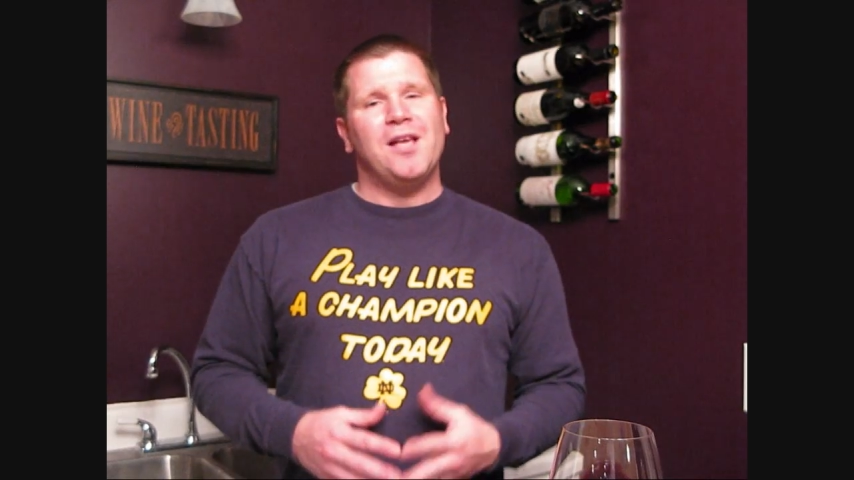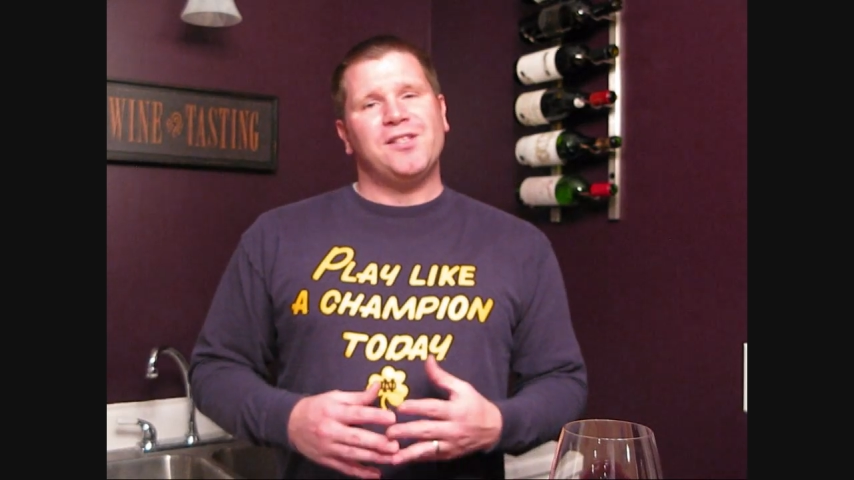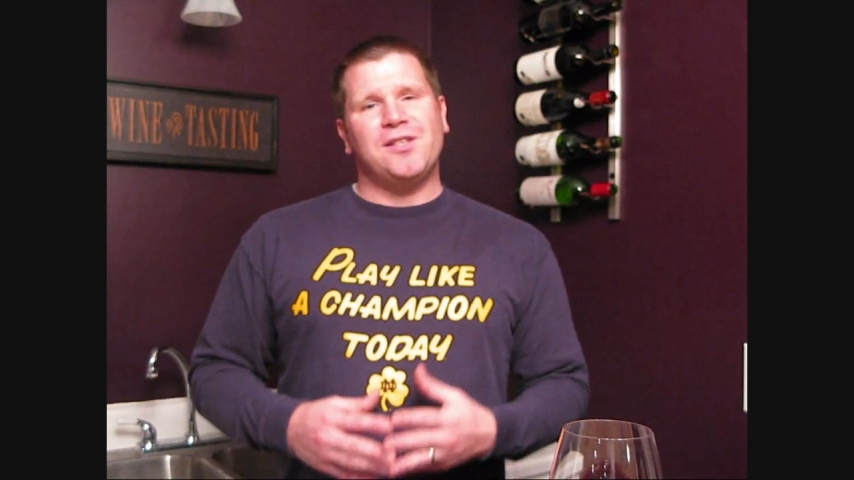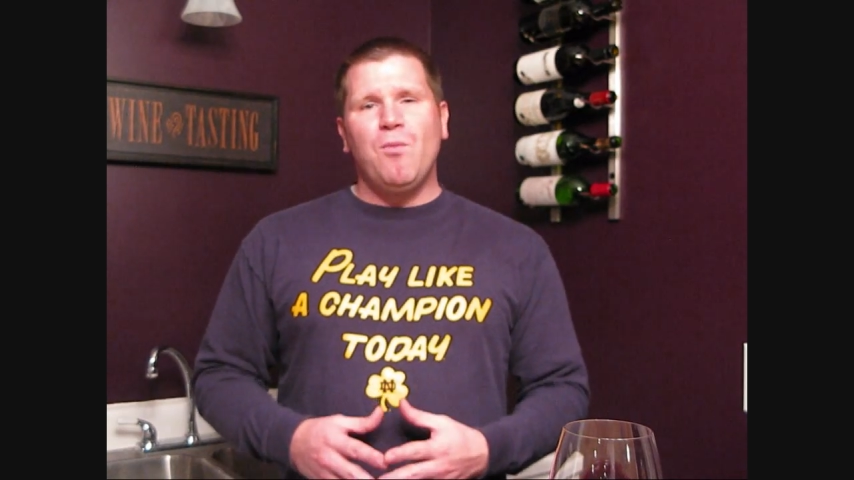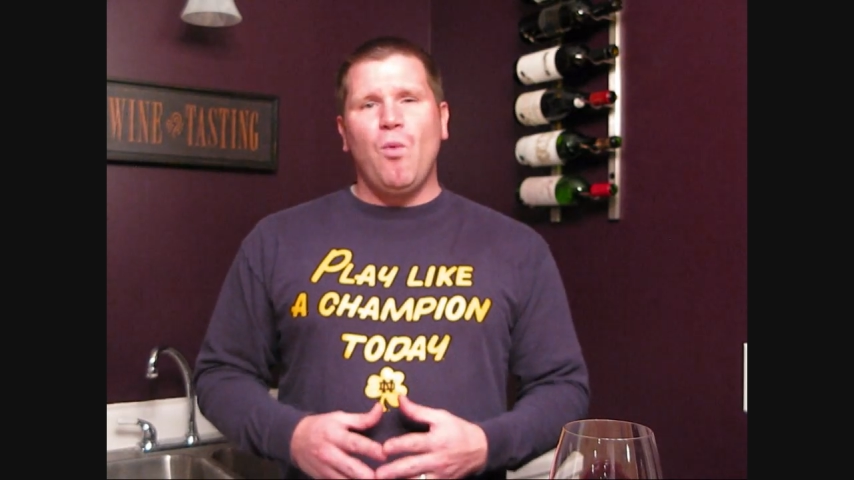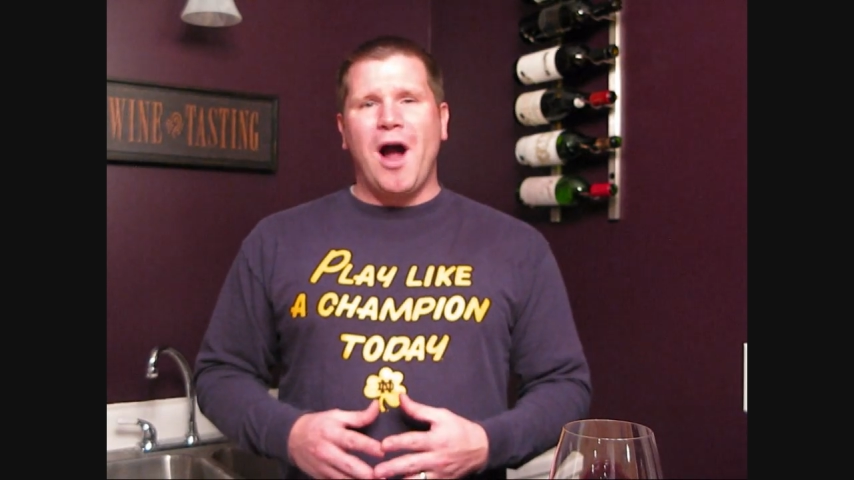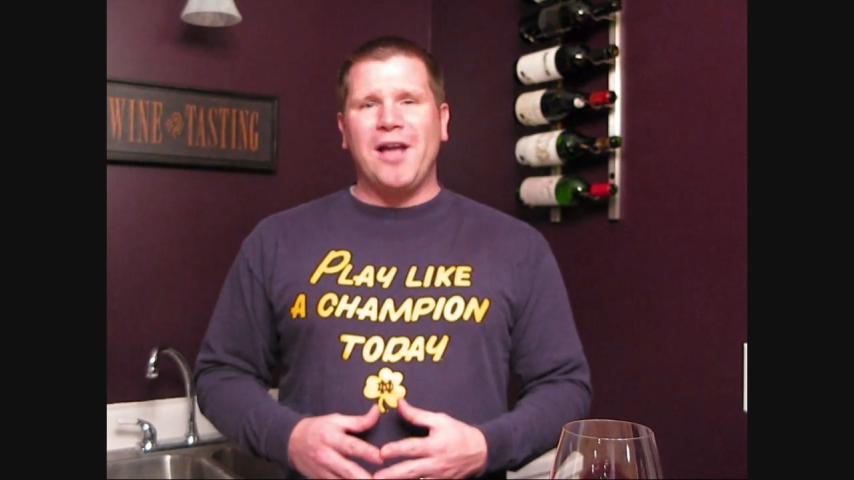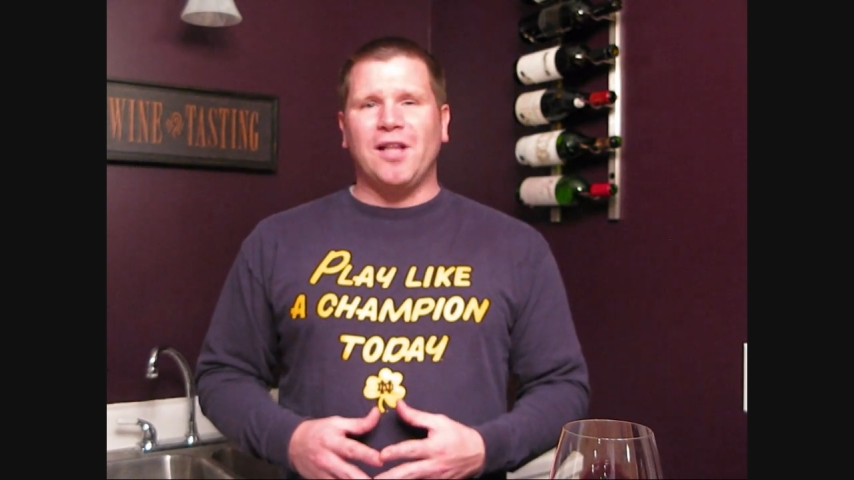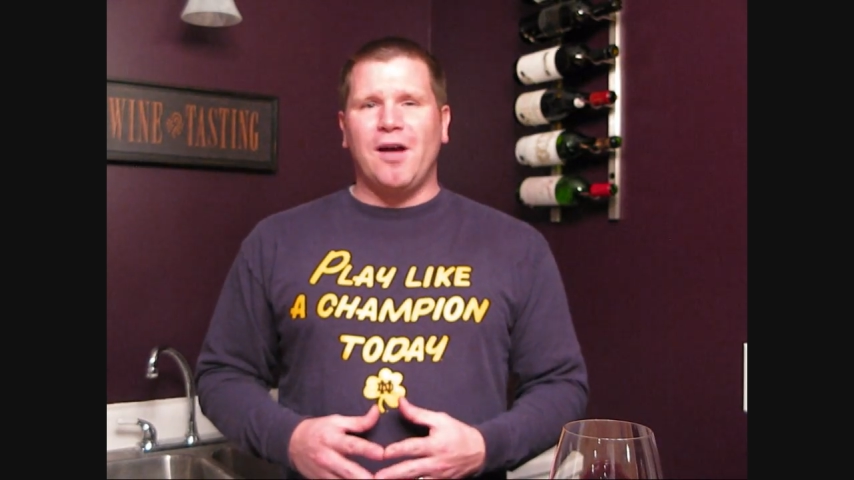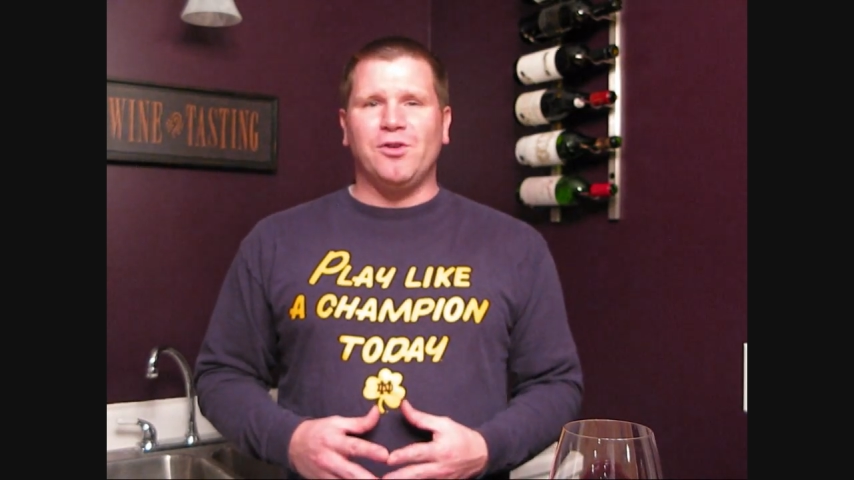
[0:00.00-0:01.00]
Some
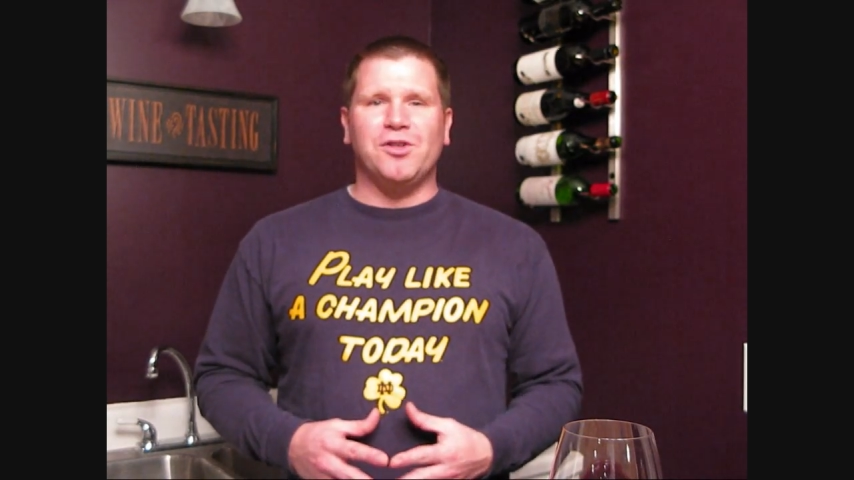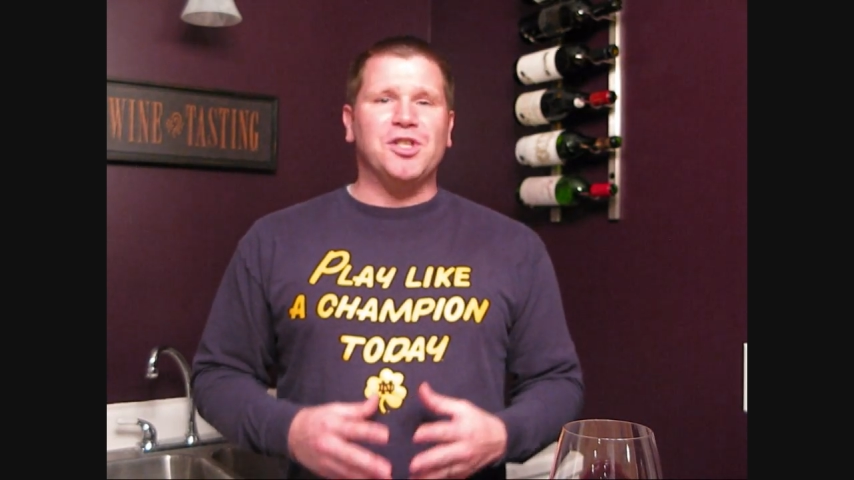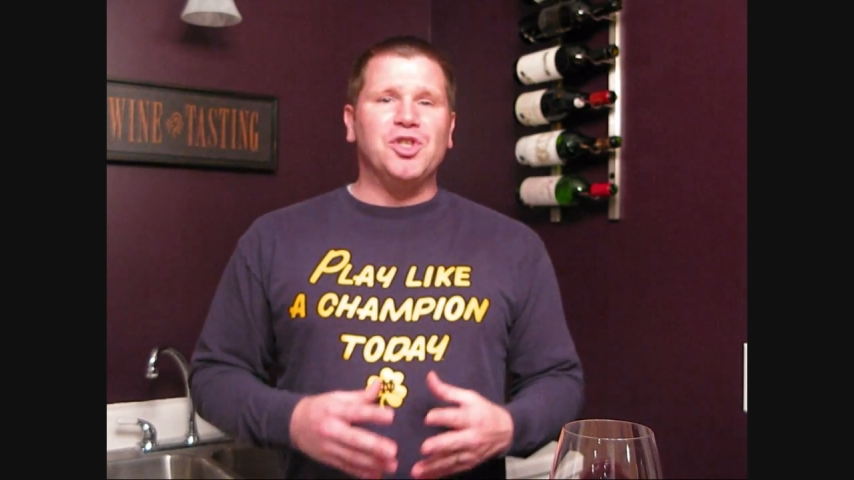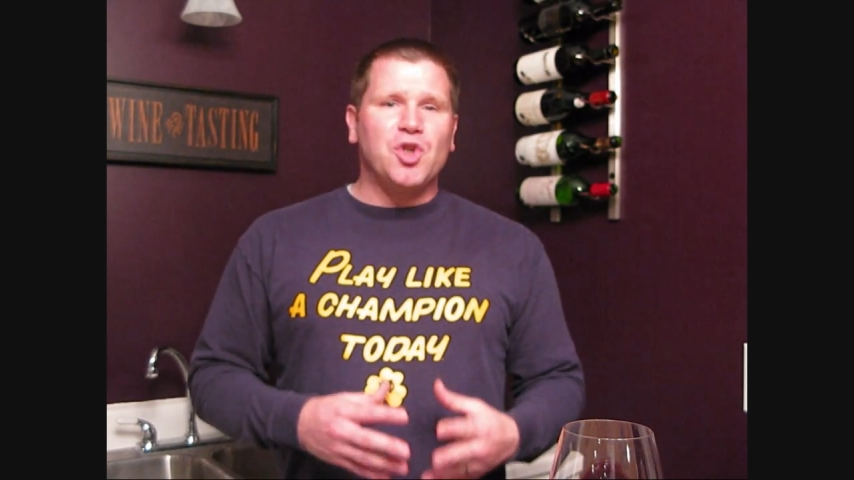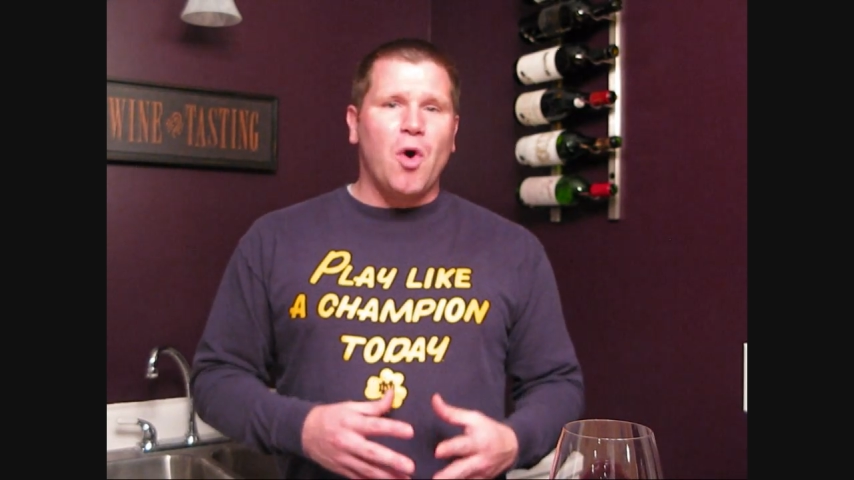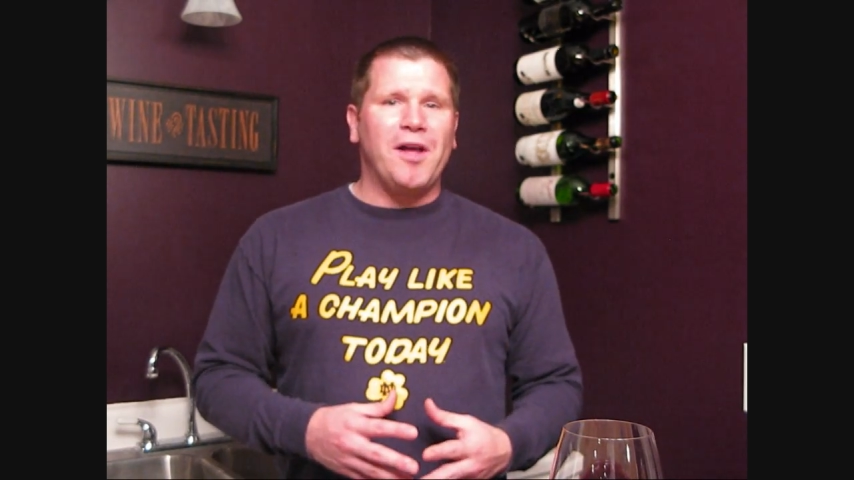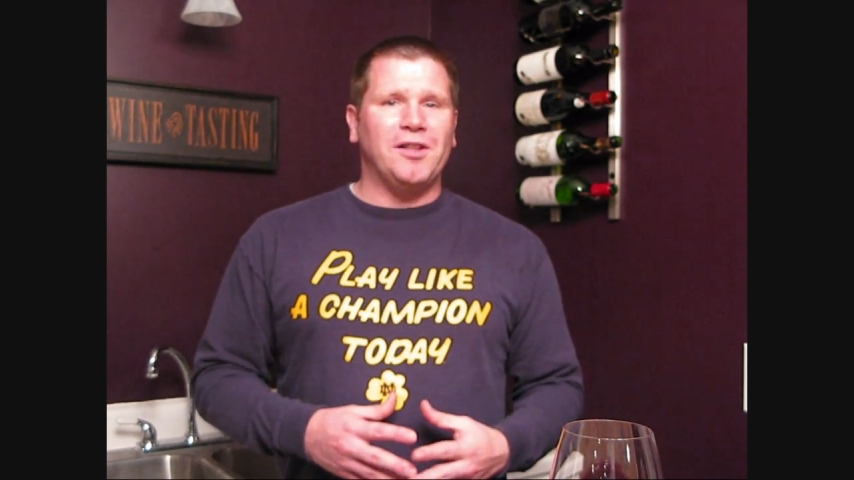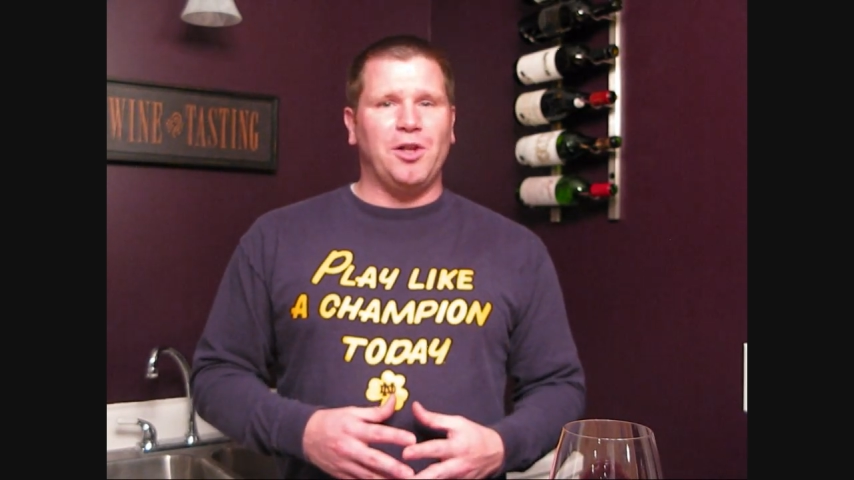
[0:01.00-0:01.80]
wine lovers enjoy a